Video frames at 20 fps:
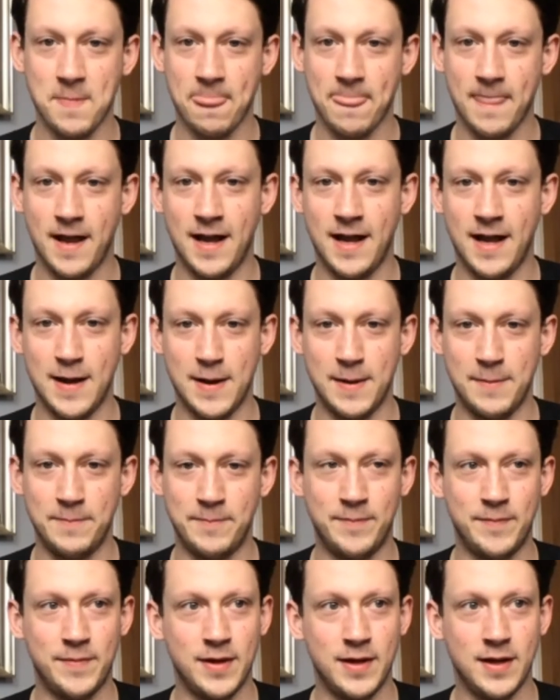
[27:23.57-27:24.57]
And
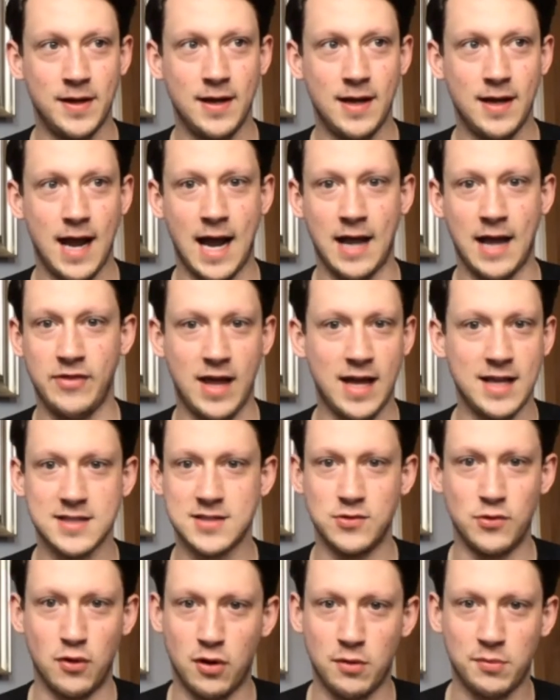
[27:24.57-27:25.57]
that's
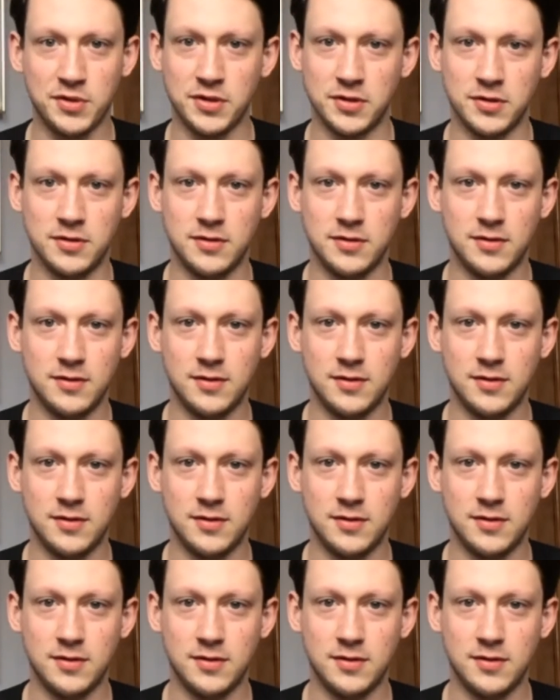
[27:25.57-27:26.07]
normal.